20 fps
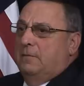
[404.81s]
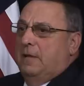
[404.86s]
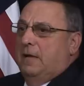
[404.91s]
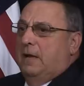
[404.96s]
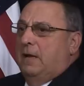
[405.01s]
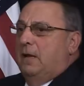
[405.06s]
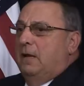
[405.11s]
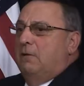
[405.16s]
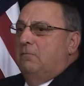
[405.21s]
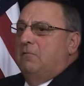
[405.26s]

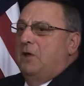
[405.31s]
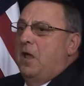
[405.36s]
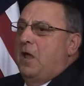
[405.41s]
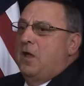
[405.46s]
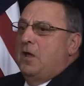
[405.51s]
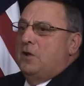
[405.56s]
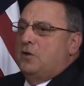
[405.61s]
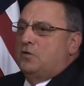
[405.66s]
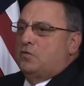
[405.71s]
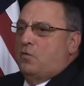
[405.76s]
They can
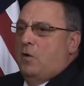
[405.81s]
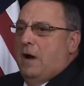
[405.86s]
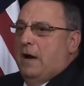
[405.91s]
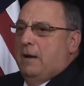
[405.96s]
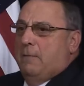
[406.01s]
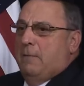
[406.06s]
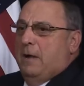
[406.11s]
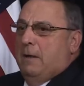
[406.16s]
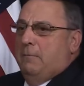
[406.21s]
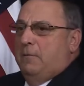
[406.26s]

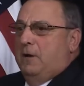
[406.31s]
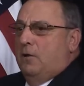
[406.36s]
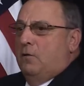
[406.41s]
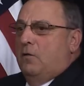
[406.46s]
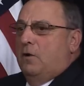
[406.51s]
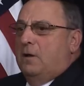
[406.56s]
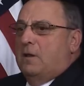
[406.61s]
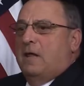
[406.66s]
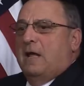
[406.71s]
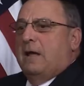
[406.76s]
try to make me
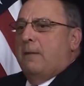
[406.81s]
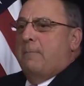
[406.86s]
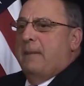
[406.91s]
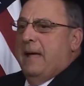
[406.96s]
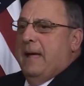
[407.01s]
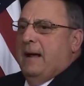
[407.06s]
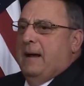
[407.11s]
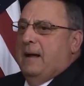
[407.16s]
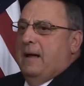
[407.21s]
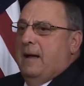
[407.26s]
look like a
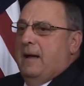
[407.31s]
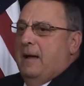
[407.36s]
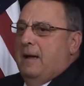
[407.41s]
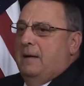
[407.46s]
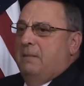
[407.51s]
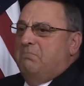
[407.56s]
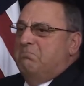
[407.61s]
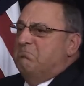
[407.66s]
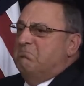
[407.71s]
bad guy.